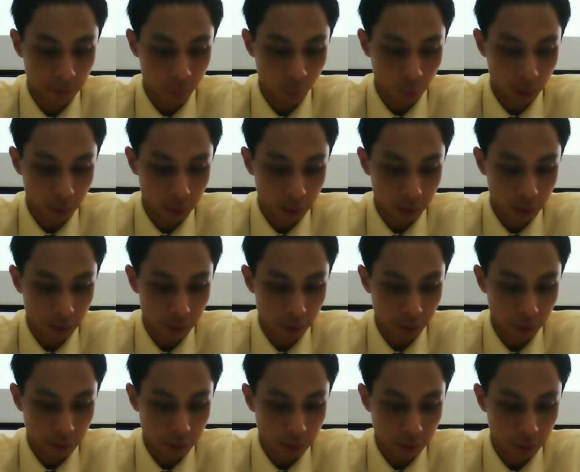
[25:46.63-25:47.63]
whitening
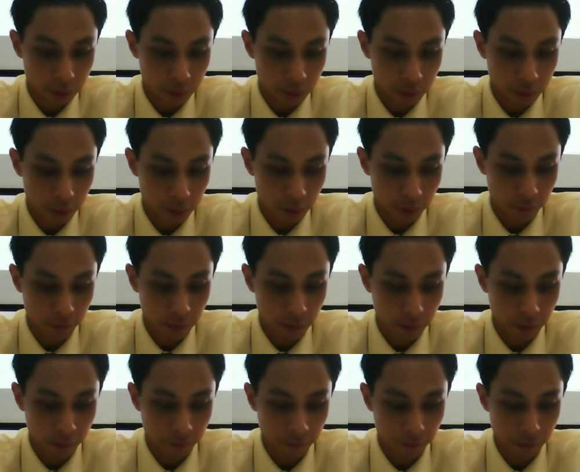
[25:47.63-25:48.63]
lotion if I
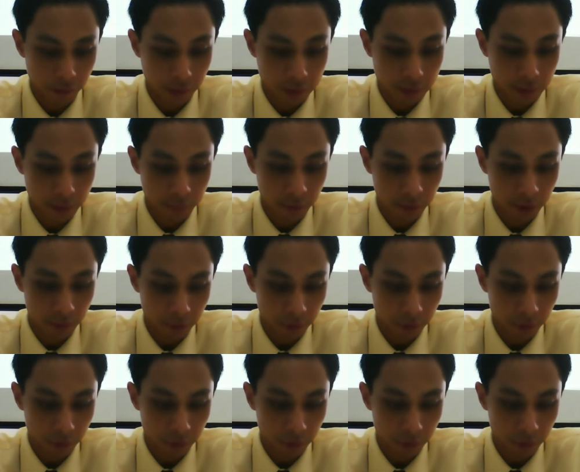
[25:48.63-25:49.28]
have eczema?